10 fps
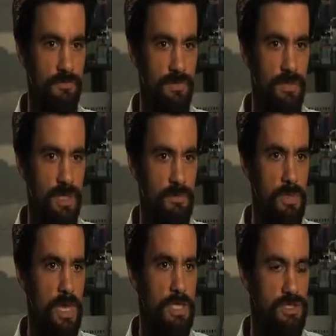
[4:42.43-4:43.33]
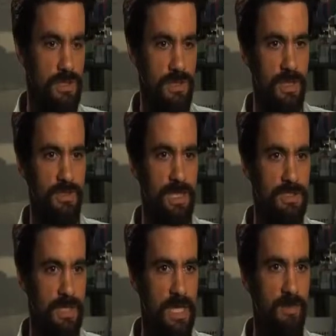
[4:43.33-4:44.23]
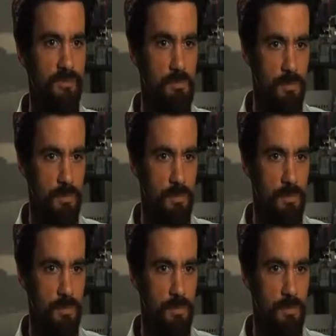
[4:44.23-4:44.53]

You can imagine that that's going to have